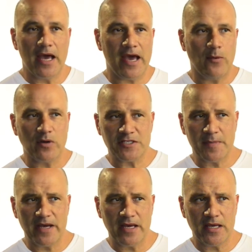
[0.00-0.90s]
and what's
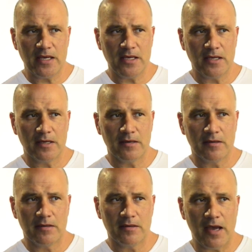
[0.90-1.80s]
my
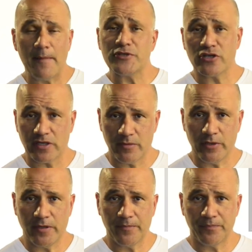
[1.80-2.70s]
aperture going to
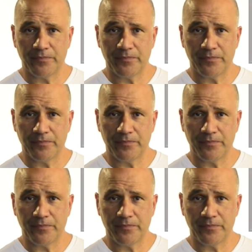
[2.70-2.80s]
be?